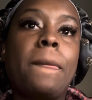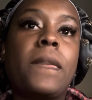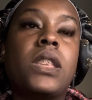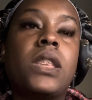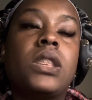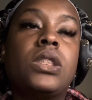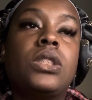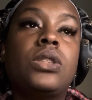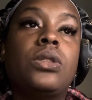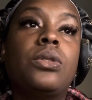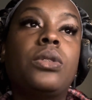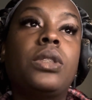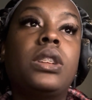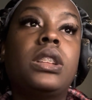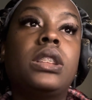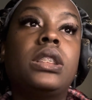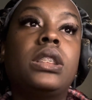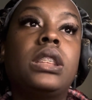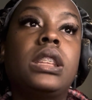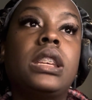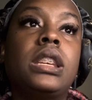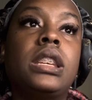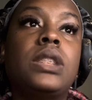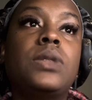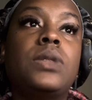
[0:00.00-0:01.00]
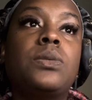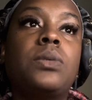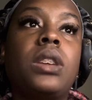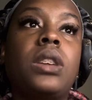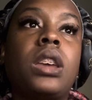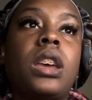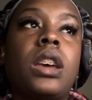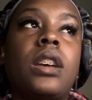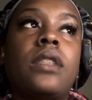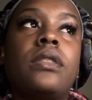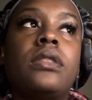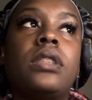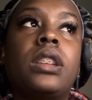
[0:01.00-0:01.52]
So at least we
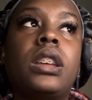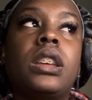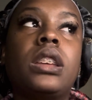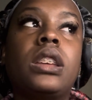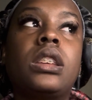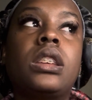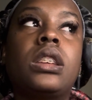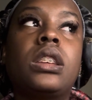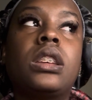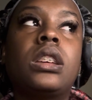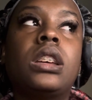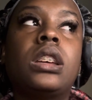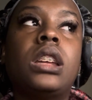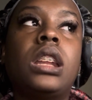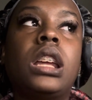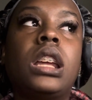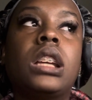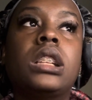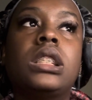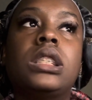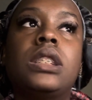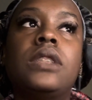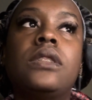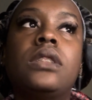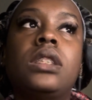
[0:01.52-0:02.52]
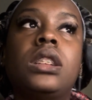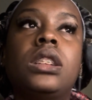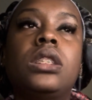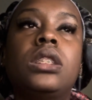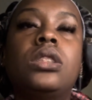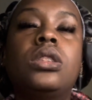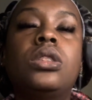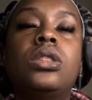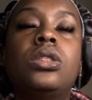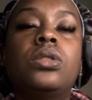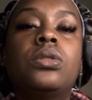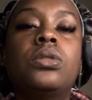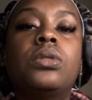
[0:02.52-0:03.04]
have like an activity to
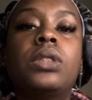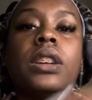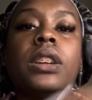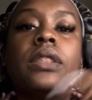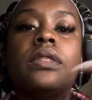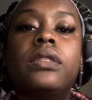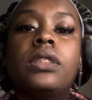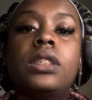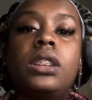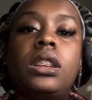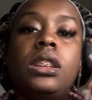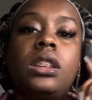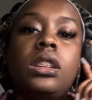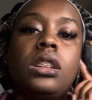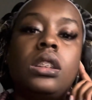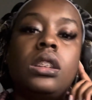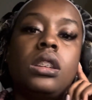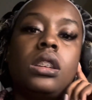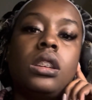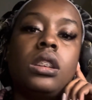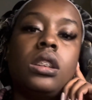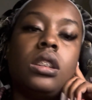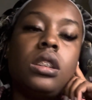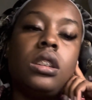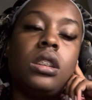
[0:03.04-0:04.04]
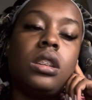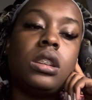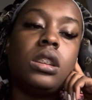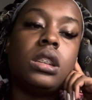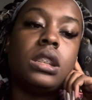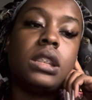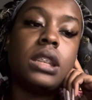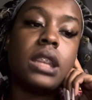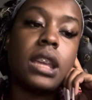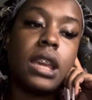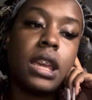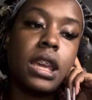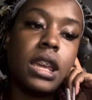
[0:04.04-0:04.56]
do every
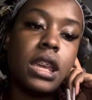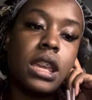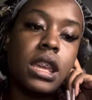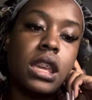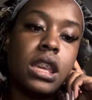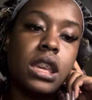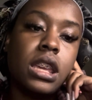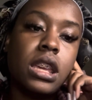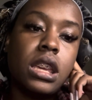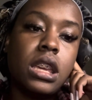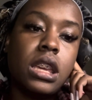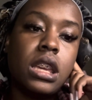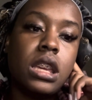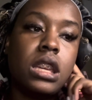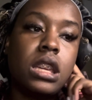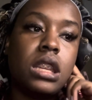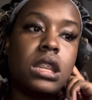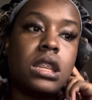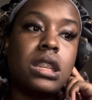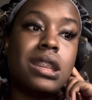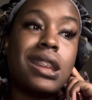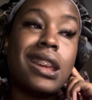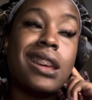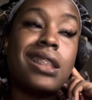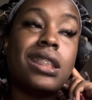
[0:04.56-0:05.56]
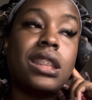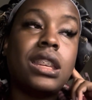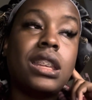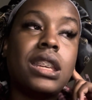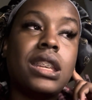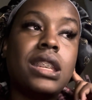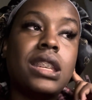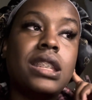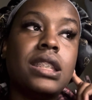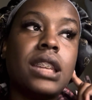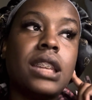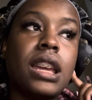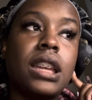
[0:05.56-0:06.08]
day. Now that
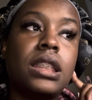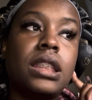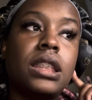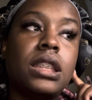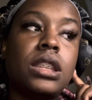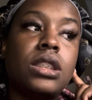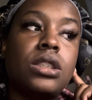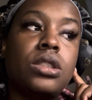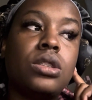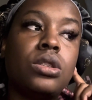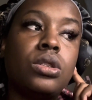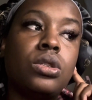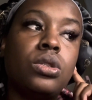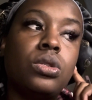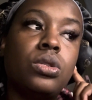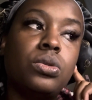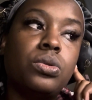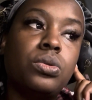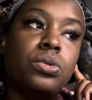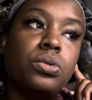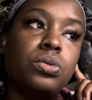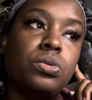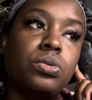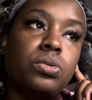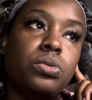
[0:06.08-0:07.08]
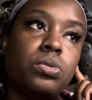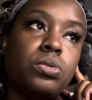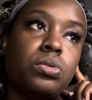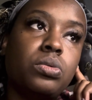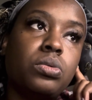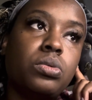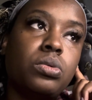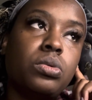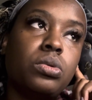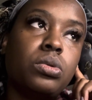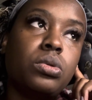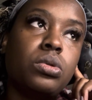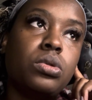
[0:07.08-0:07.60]
he's at this new
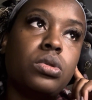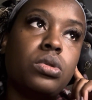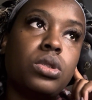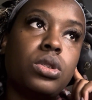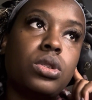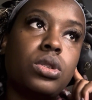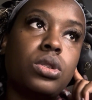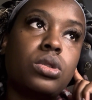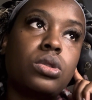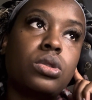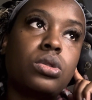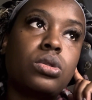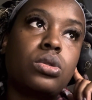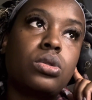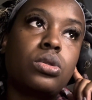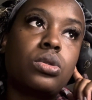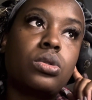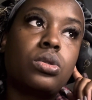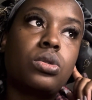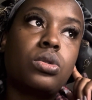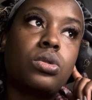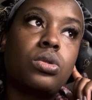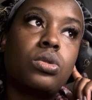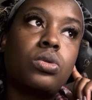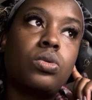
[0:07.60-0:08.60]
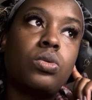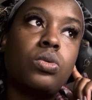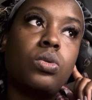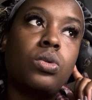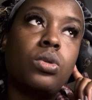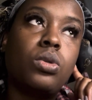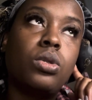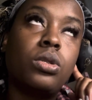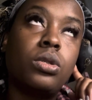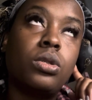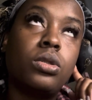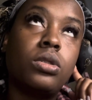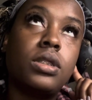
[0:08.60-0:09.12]

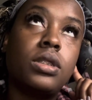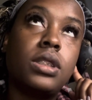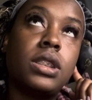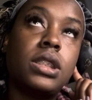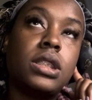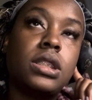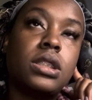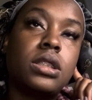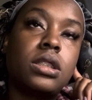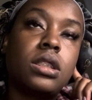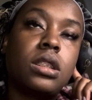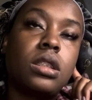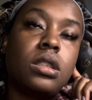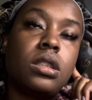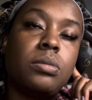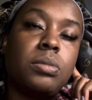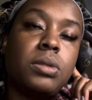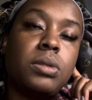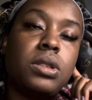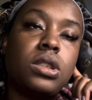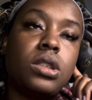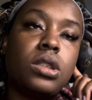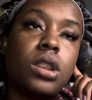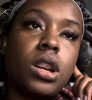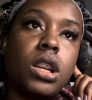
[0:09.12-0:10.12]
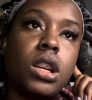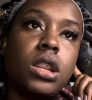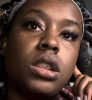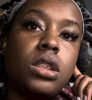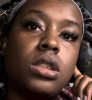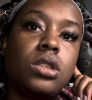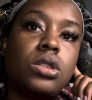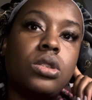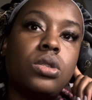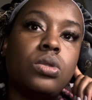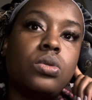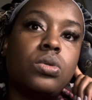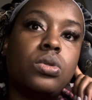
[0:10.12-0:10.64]
school, he's gonna be starting this
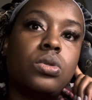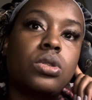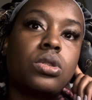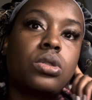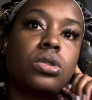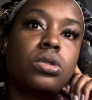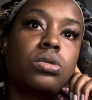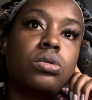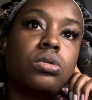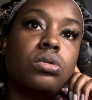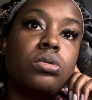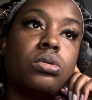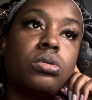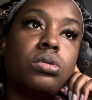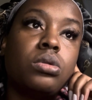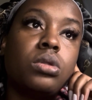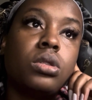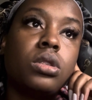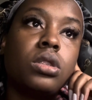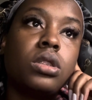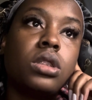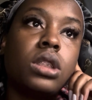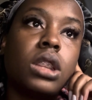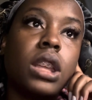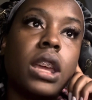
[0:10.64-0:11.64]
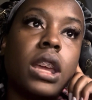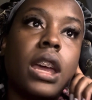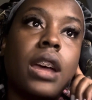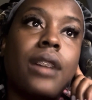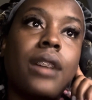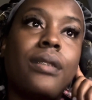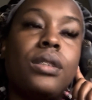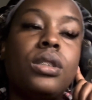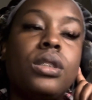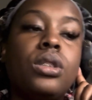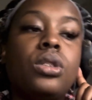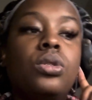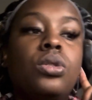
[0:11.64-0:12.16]
new school. They have
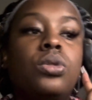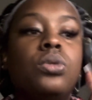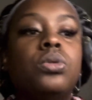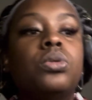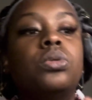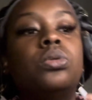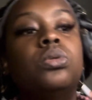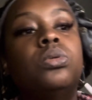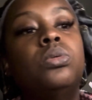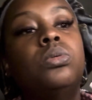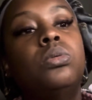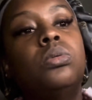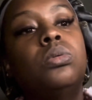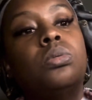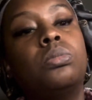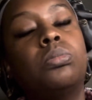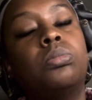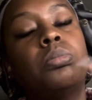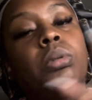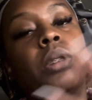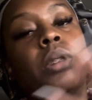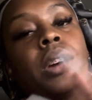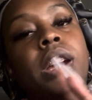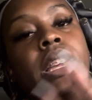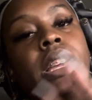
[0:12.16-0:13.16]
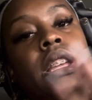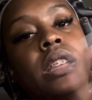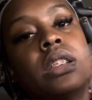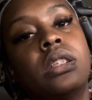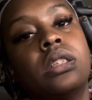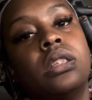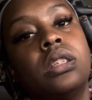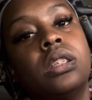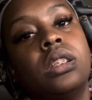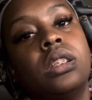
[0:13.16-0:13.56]
a new break